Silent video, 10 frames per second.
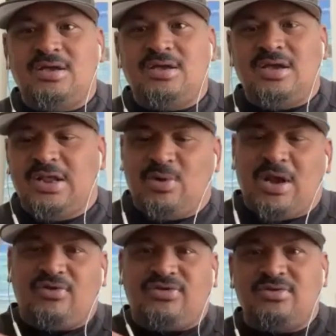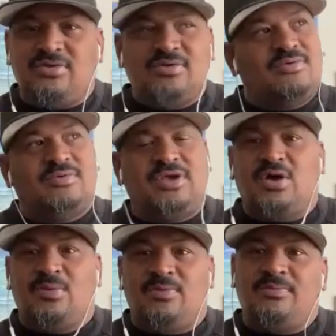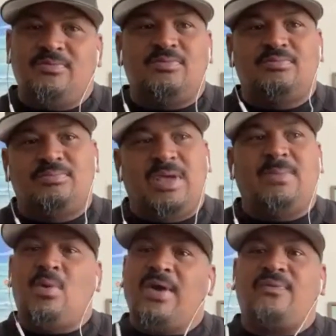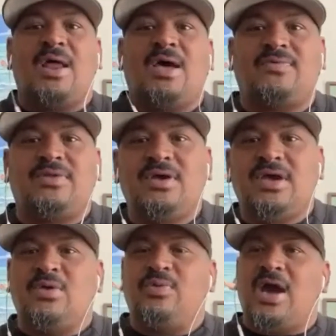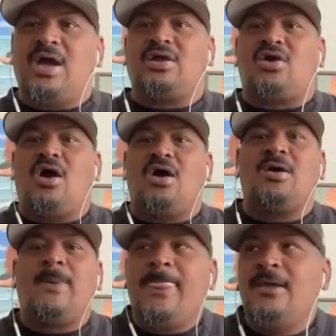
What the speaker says: then when I was, you know, me and my wife left, and we got in the car,